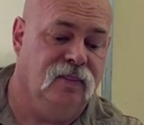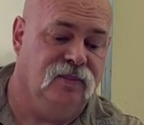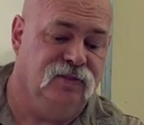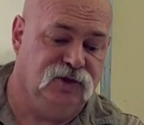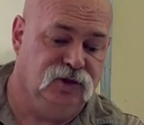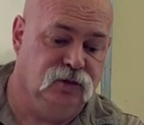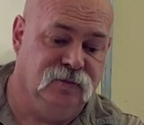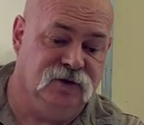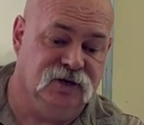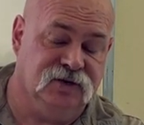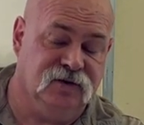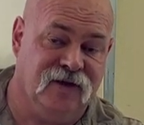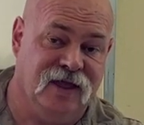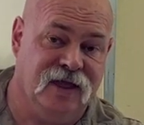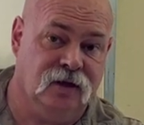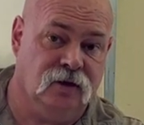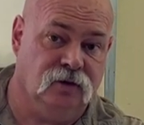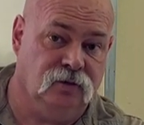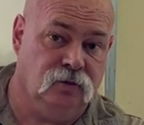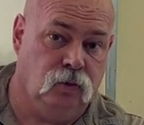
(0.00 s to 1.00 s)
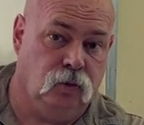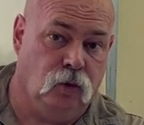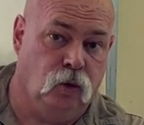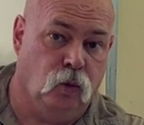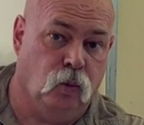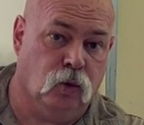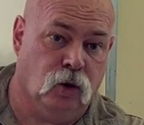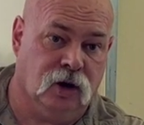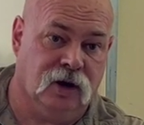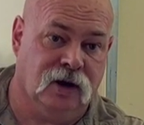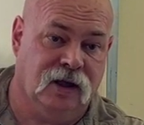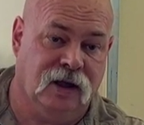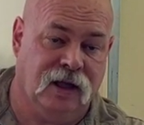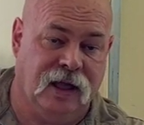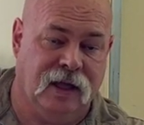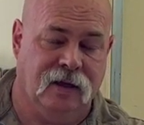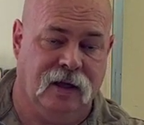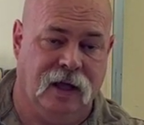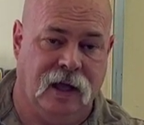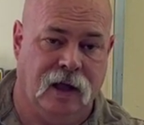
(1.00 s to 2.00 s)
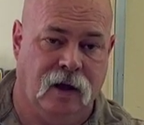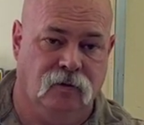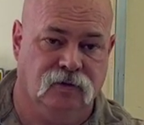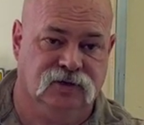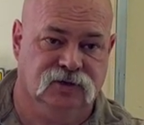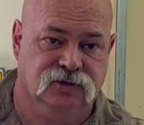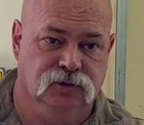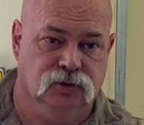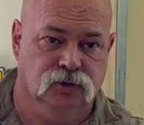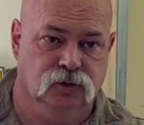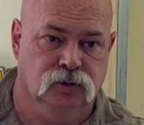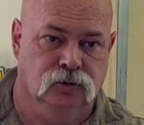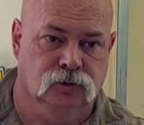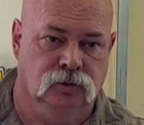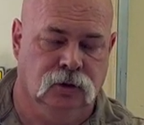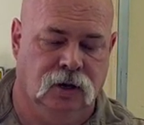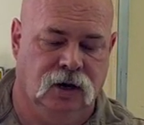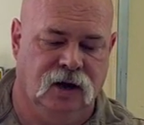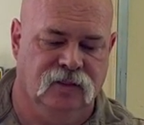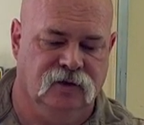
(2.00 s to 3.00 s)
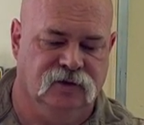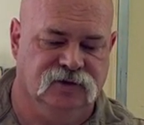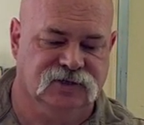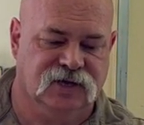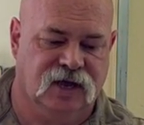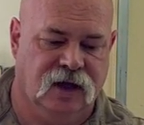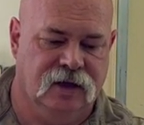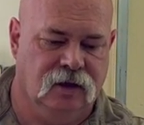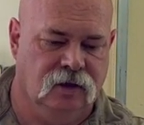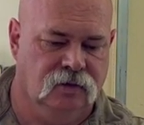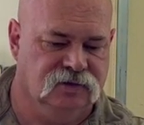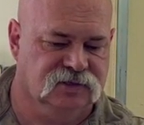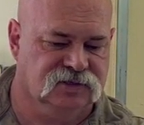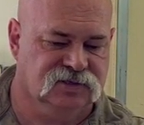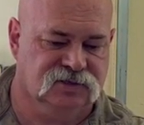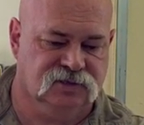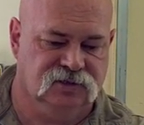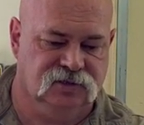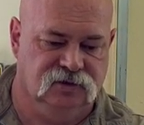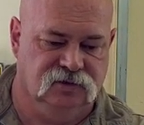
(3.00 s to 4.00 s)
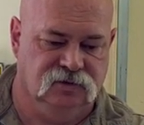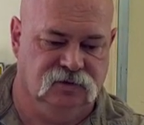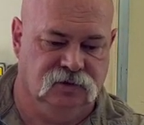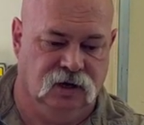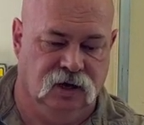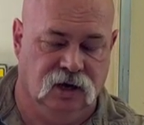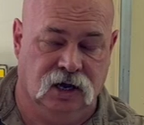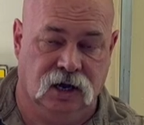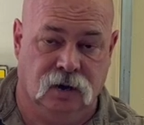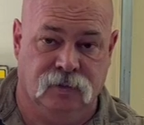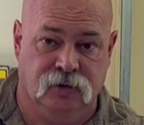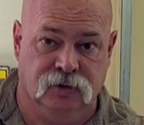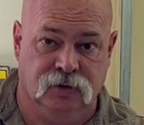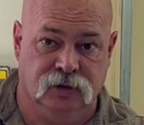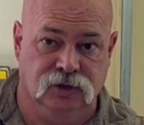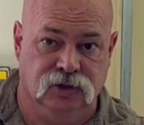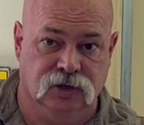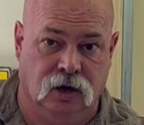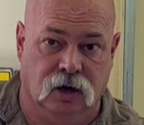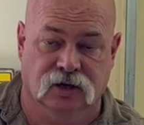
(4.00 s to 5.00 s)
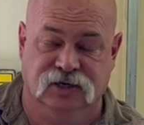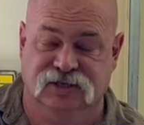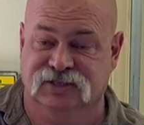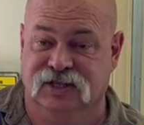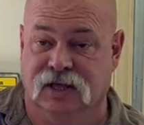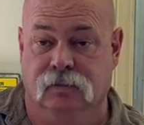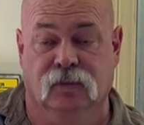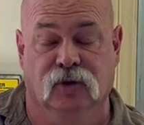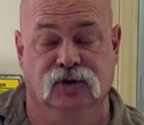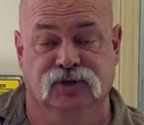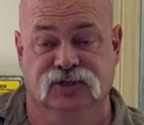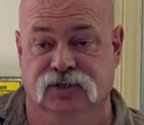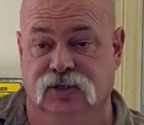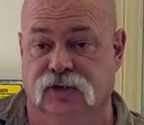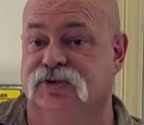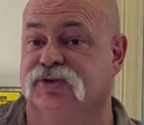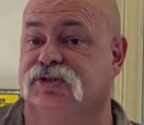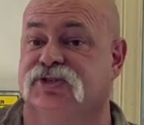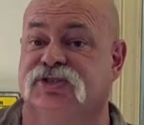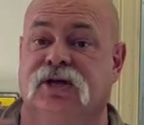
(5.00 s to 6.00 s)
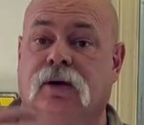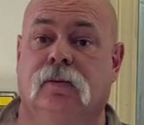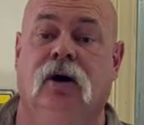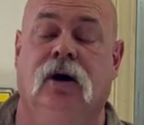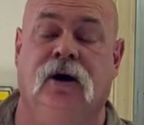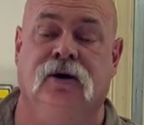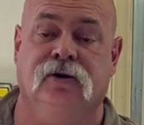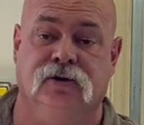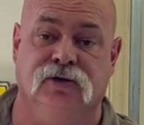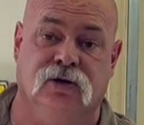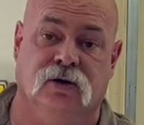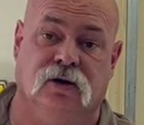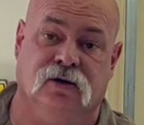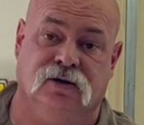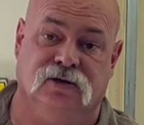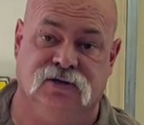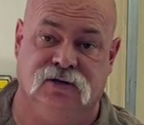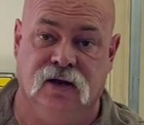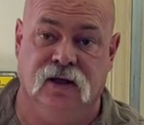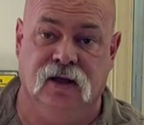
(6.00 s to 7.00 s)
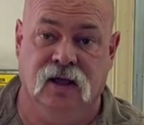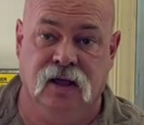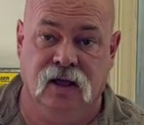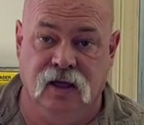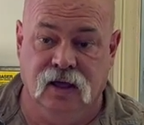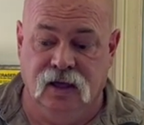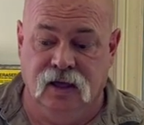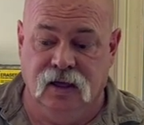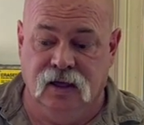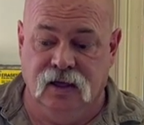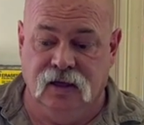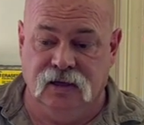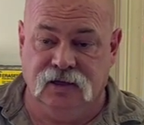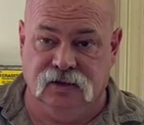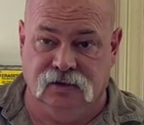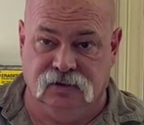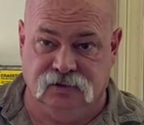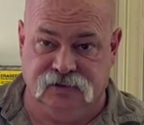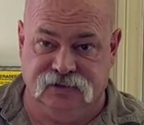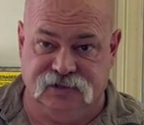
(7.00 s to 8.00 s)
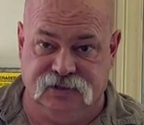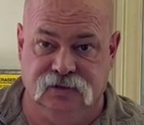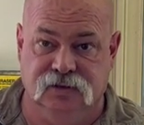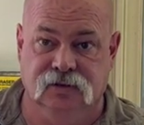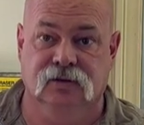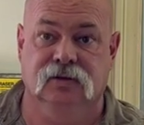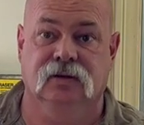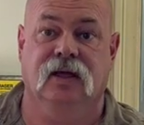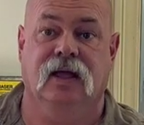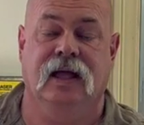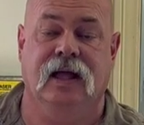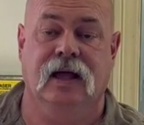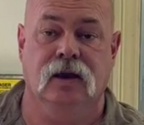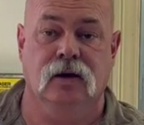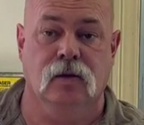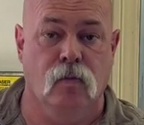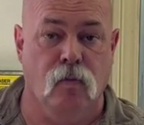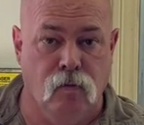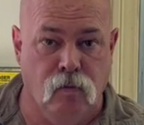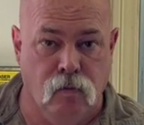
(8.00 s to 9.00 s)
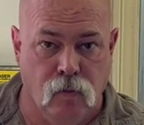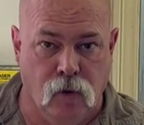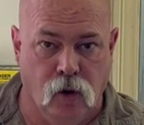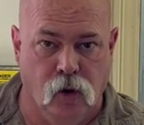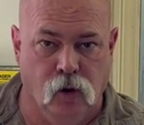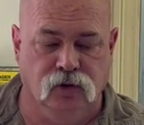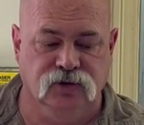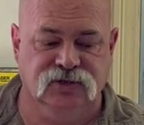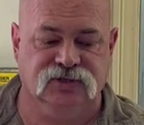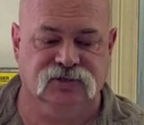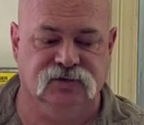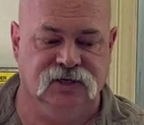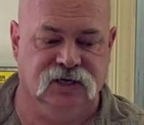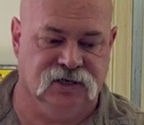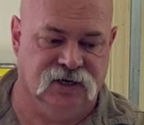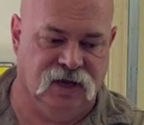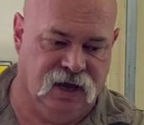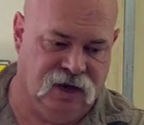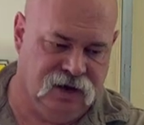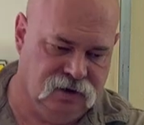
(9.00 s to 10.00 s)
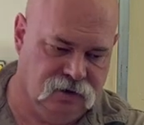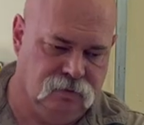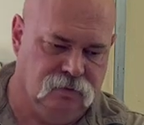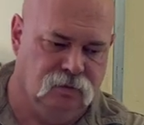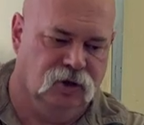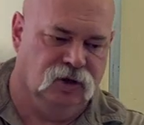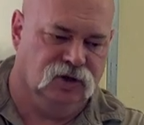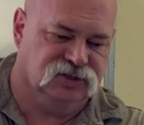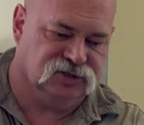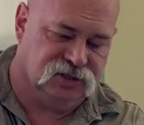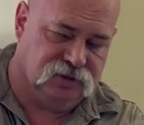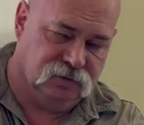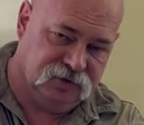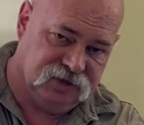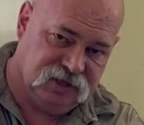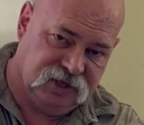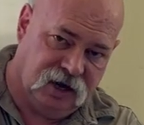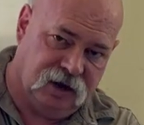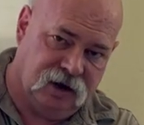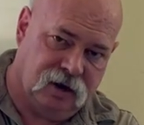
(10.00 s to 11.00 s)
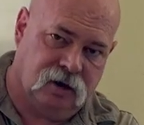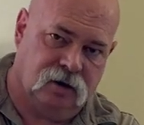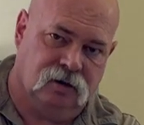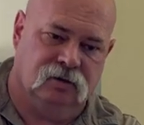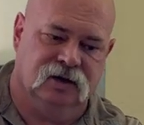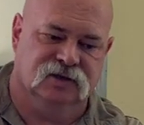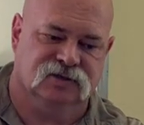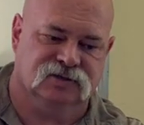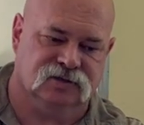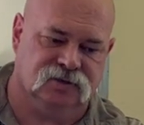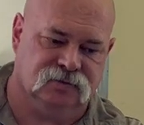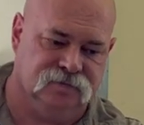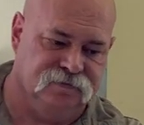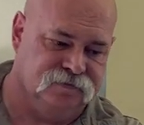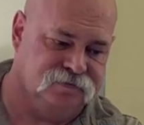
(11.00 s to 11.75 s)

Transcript: 2 minute of angle will work out to, on those coyotes, to a couple hundred yards. Thought most of those are sub 100 yard kills. And mostly at night, mostly with the IR laser.